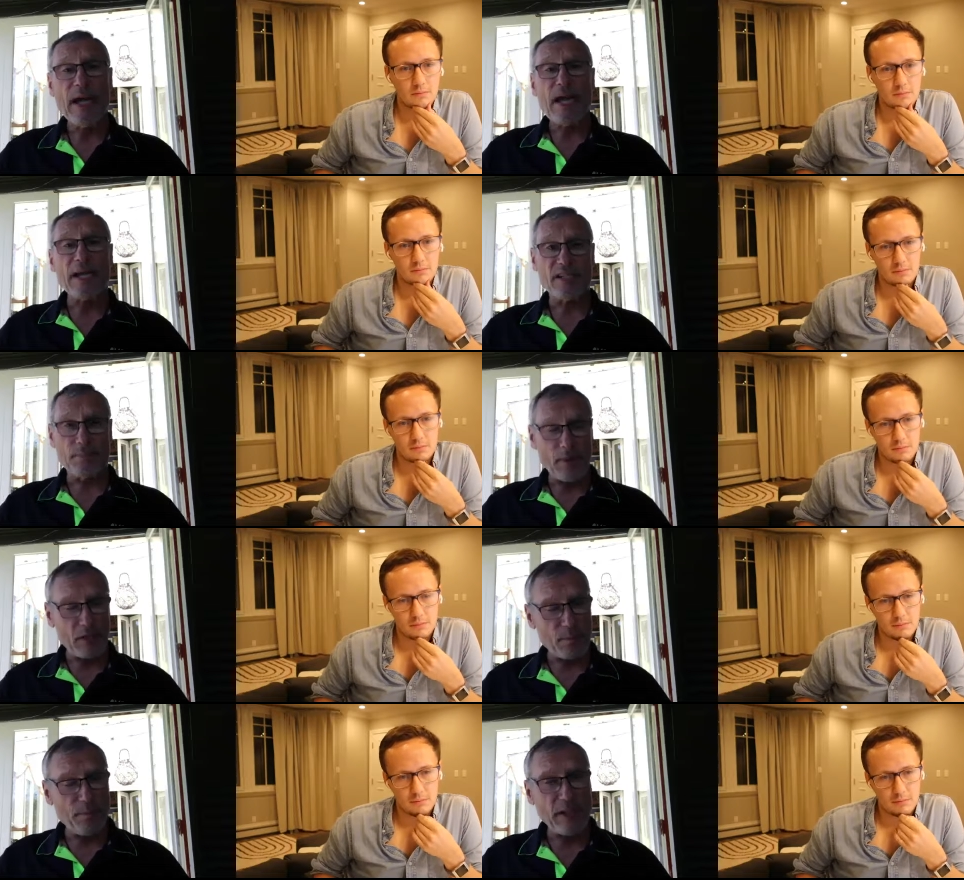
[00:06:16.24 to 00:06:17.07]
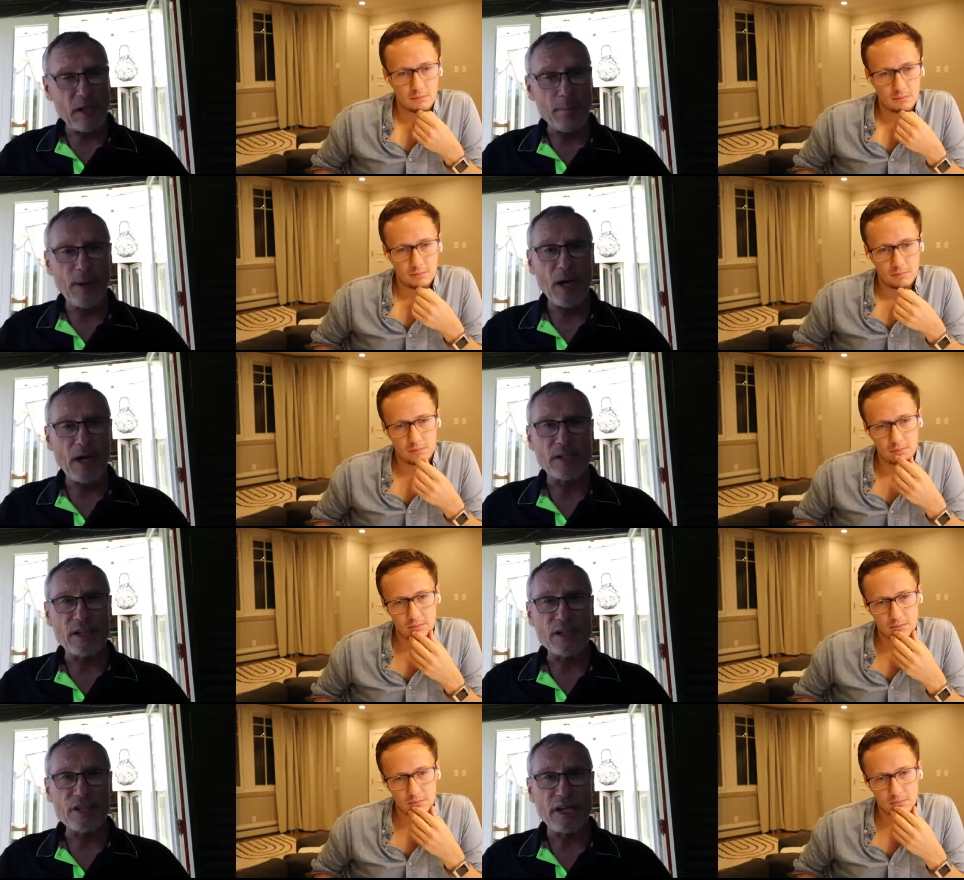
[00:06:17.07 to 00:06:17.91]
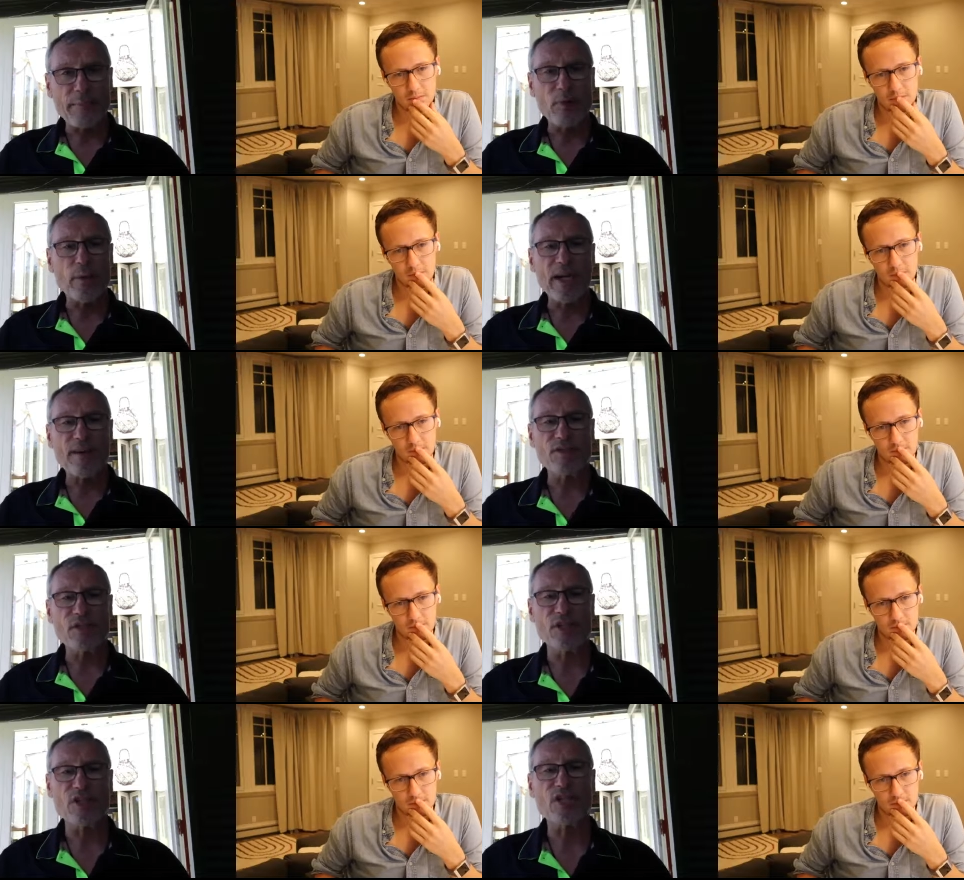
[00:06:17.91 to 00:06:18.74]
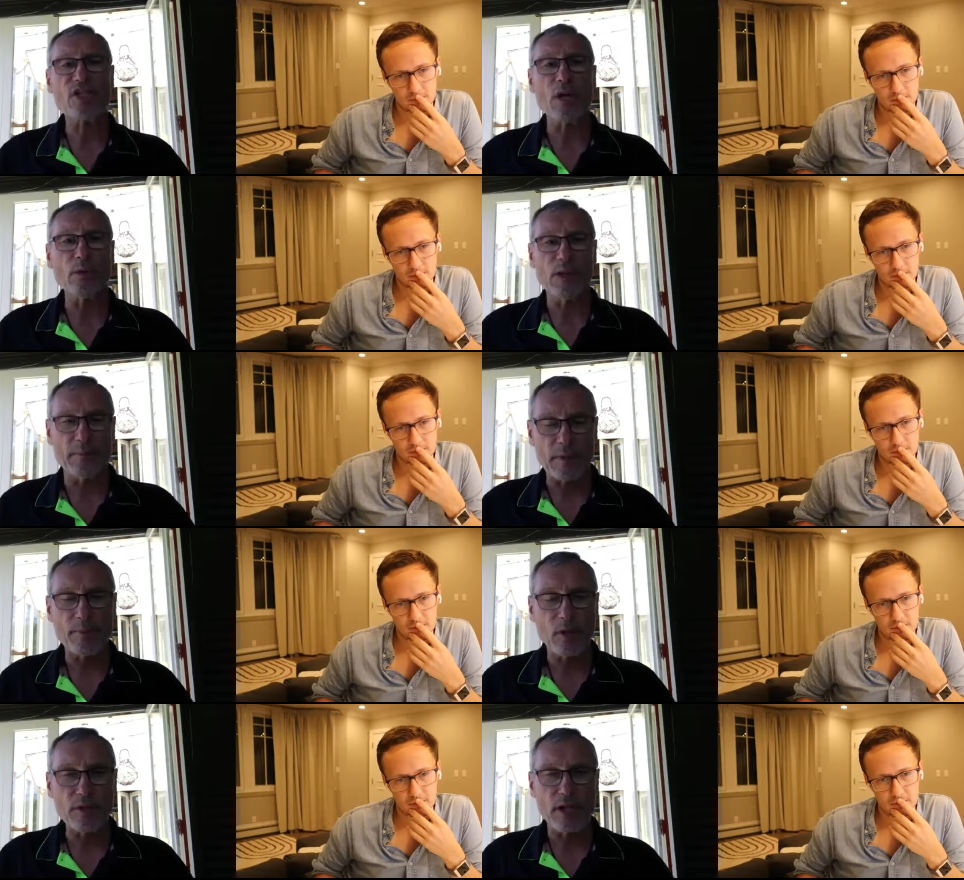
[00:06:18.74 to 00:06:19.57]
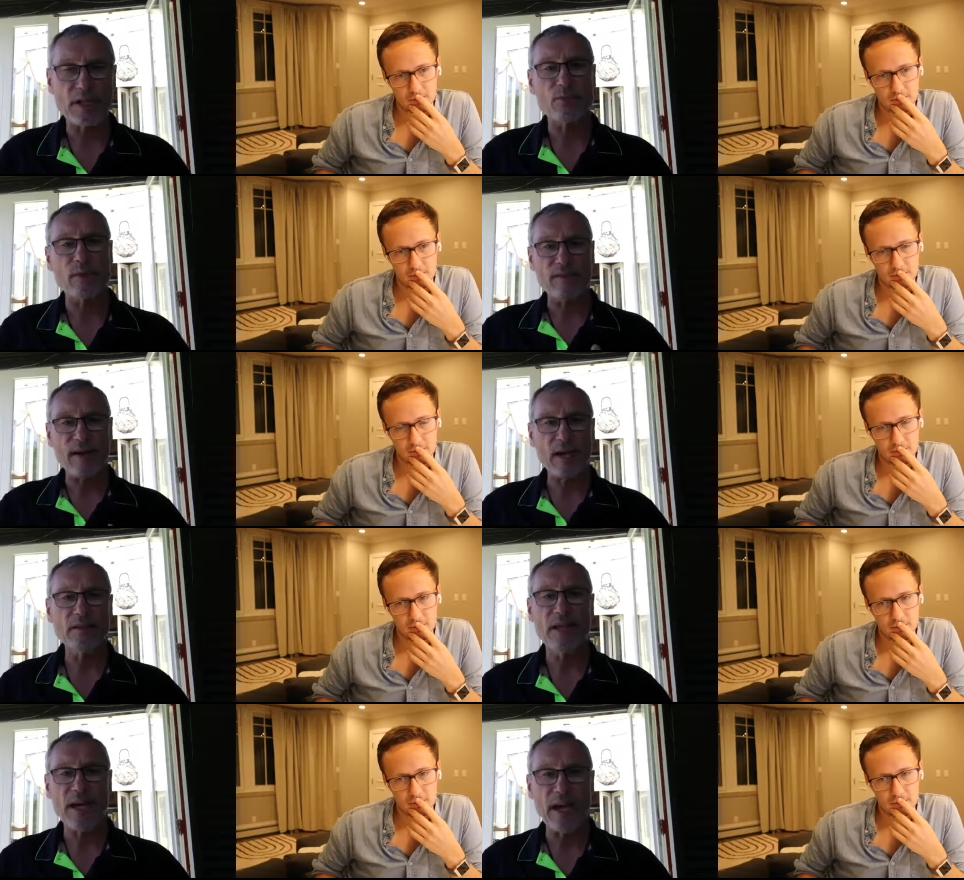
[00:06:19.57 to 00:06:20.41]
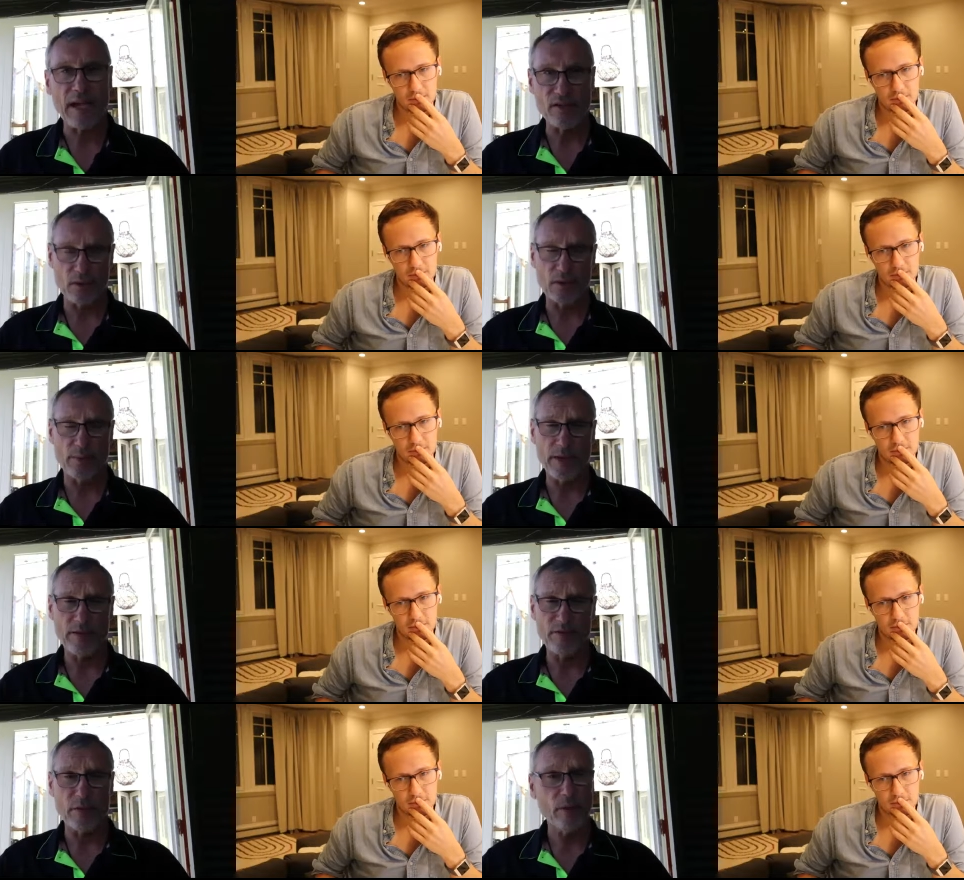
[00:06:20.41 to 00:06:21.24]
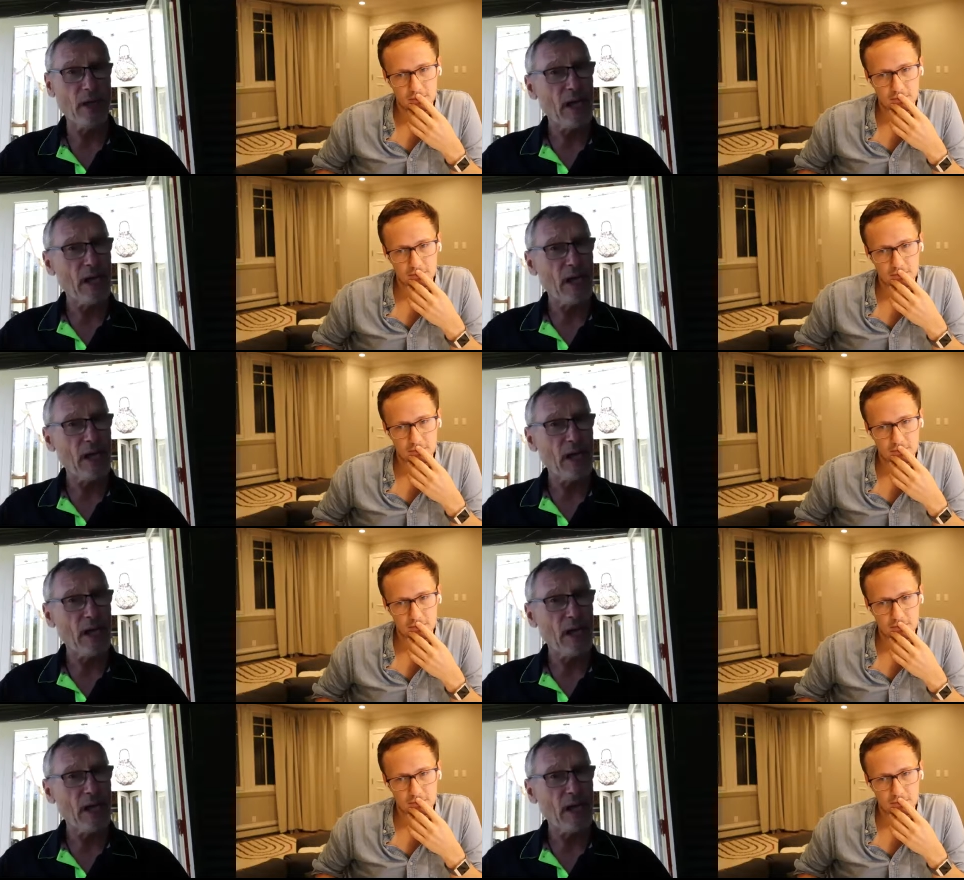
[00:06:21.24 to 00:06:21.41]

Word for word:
Speaker 1: It's, a, it's been a partnership. We haven't just sold them a product, we've held their hands all the way through.